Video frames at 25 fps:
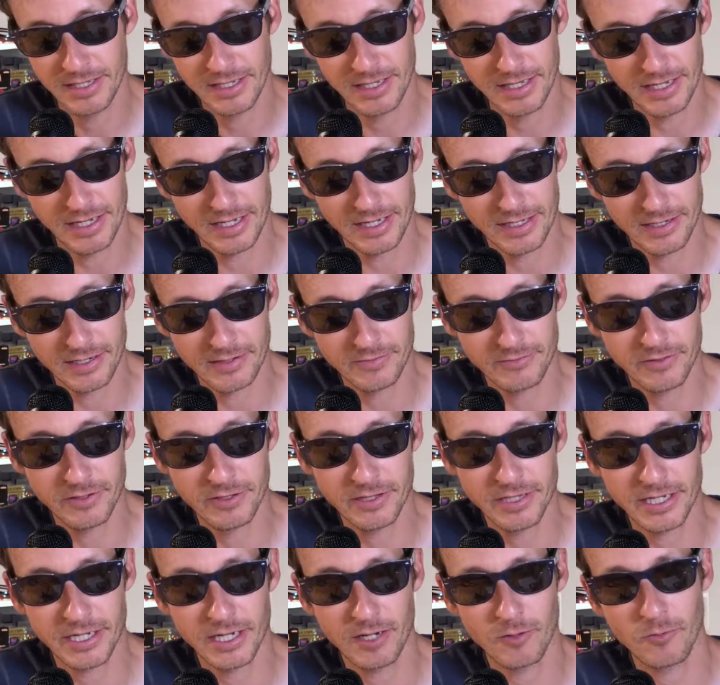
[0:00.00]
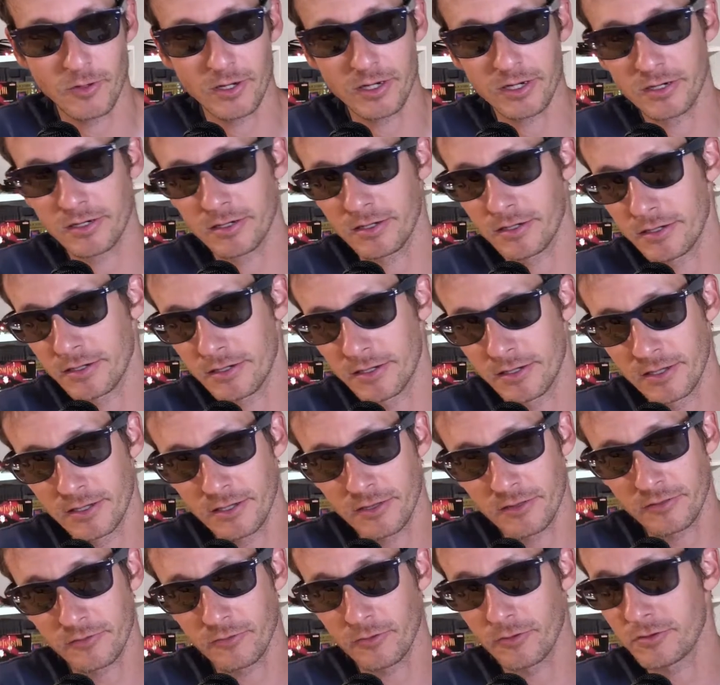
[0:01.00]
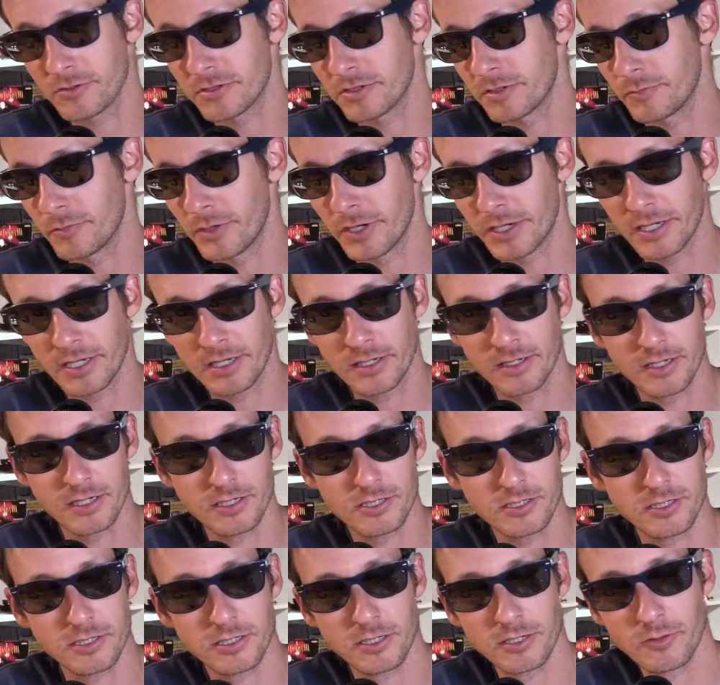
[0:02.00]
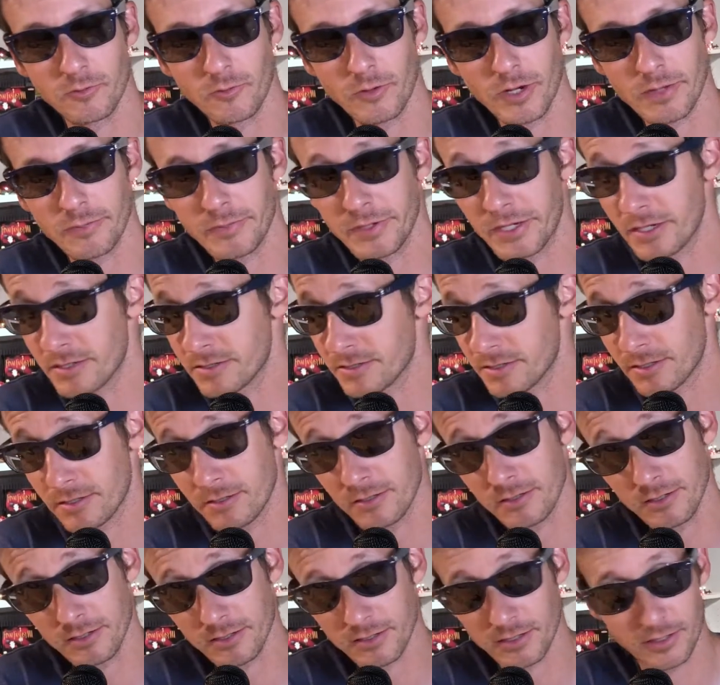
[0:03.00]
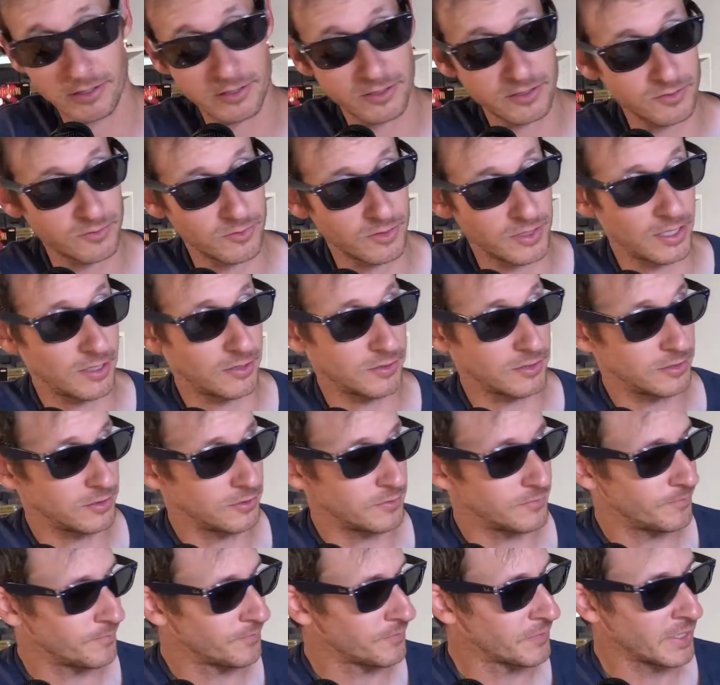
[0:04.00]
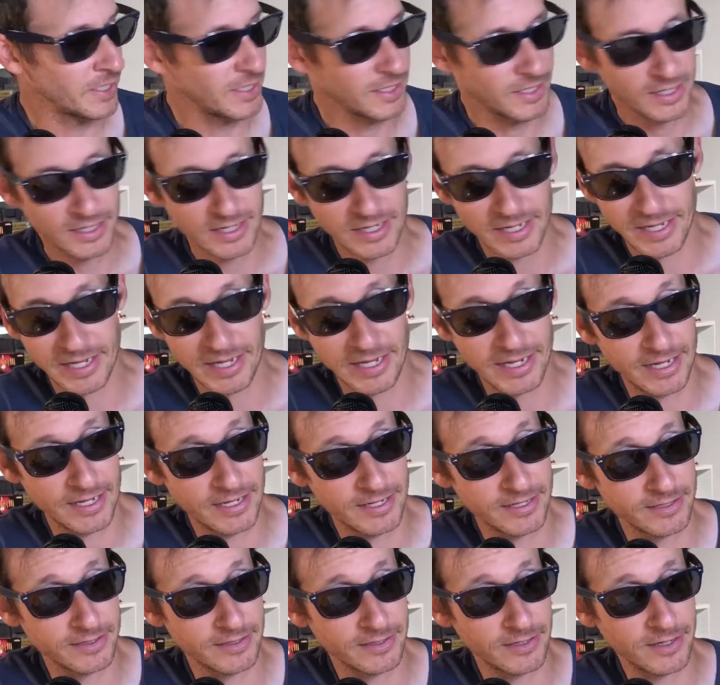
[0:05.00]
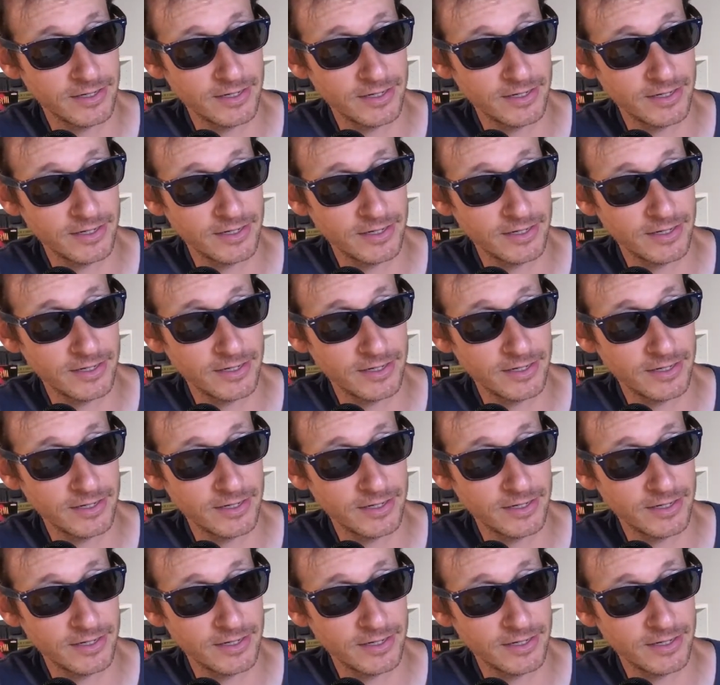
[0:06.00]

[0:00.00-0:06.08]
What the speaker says: And I felt like I wanted to throw some recognition your way because I couldn't have done this without you. And